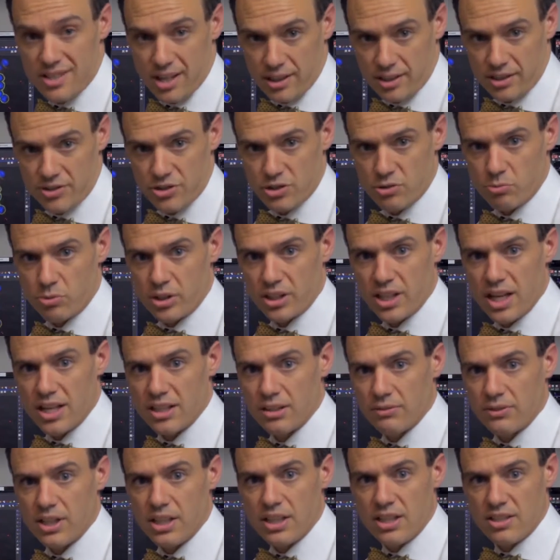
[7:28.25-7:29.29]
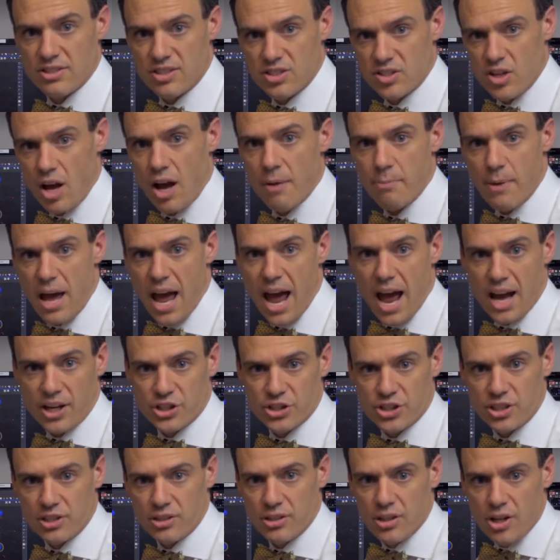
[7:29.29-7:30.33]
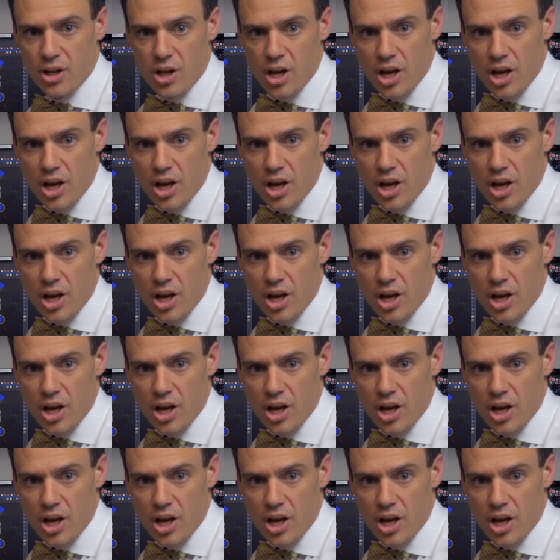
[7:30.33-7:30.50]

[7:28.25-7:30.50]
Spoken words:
seconds. So we're kind of getting stop action